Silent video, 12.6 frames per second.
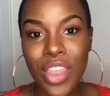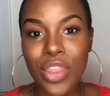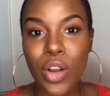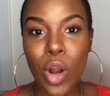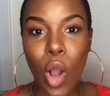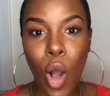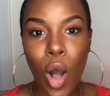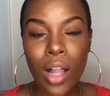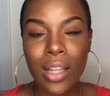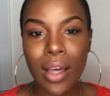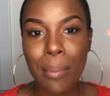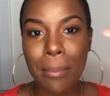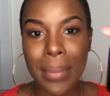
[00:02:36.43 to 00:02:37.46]
they're
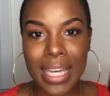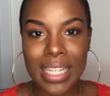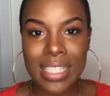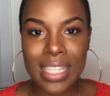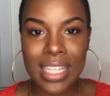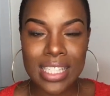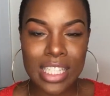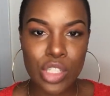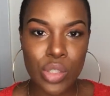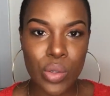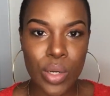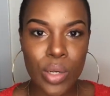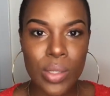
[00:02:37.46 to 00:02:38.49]
all amazing
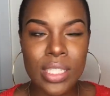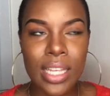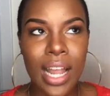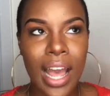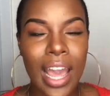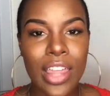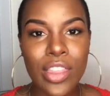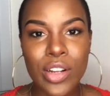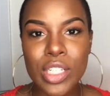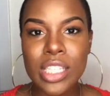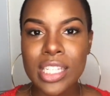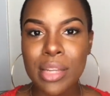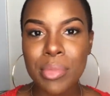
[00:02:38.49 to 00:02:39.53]
essential oils that either
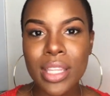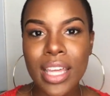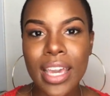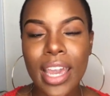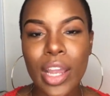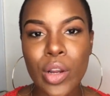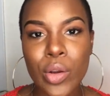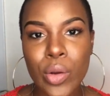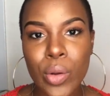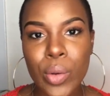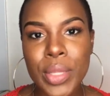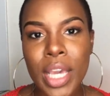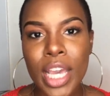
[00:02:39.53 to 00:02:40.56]
stimulate hair
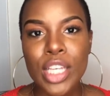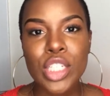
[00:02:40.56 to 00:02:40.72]
growth,